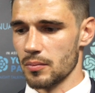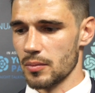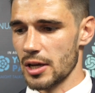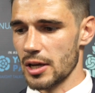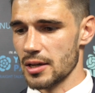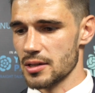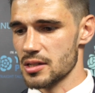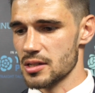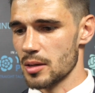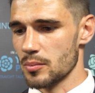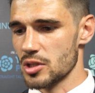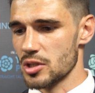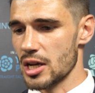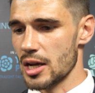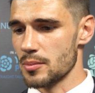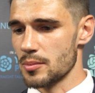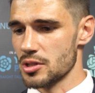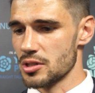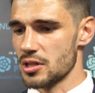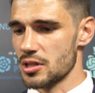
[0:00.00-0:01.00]
yeah,
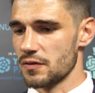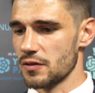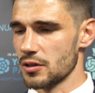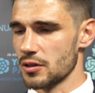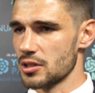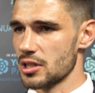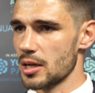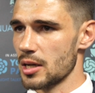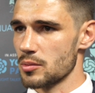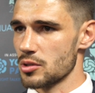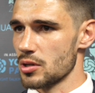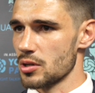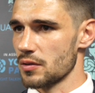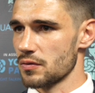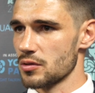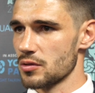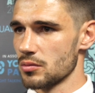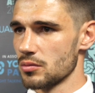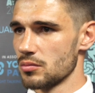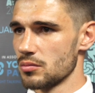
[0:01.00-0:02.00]
sometimes in difficult times you
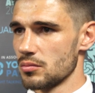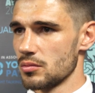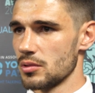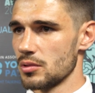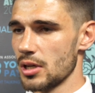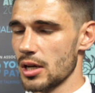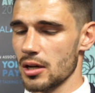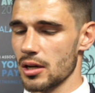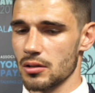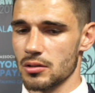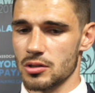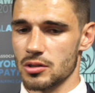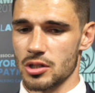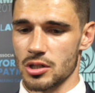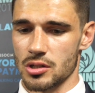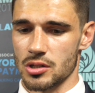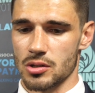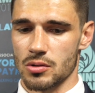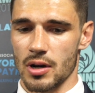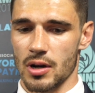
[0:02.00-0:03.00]
have to
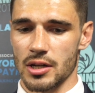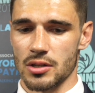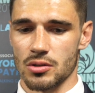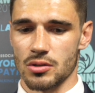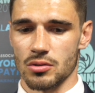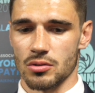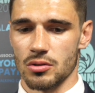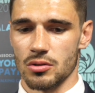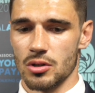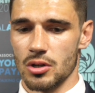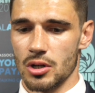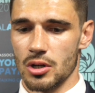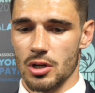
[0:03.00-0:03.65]
just try to